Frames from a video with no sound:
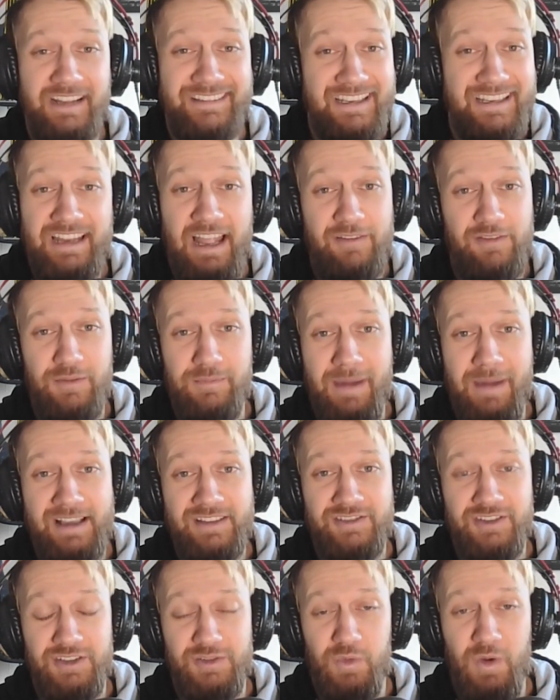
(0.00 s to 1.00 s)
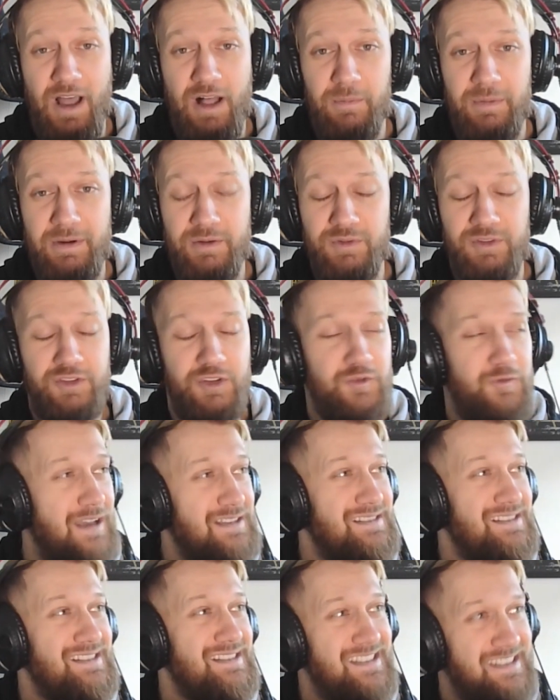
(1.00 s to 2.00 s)
I didn't have the mask as well, but it was
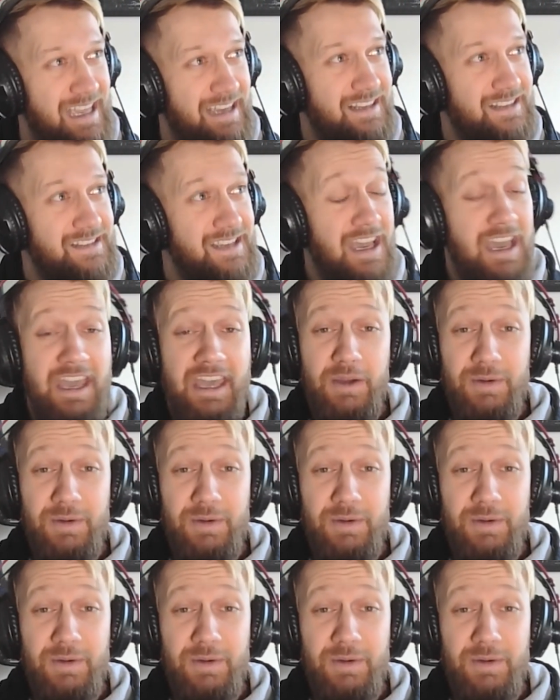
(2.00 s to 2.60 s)
2006.